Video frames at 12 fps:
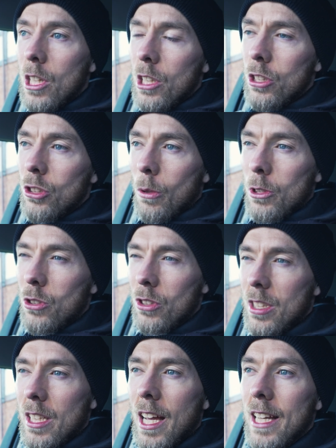So it's
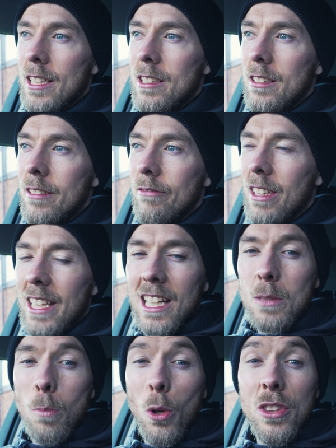just a nice, really
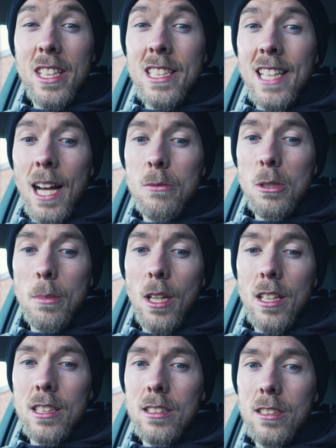nice bonding time, to be
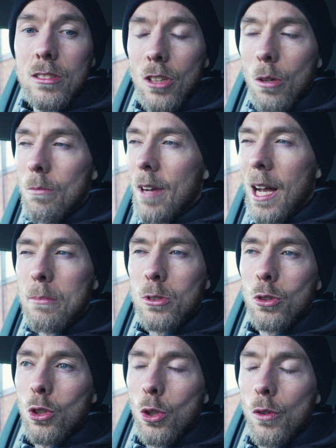honest. So
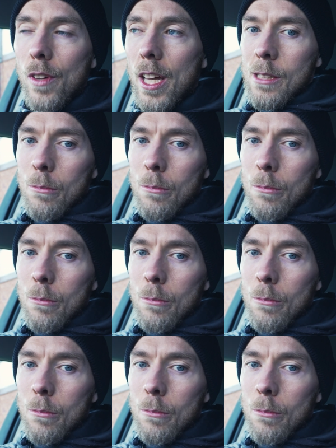absolutely love it.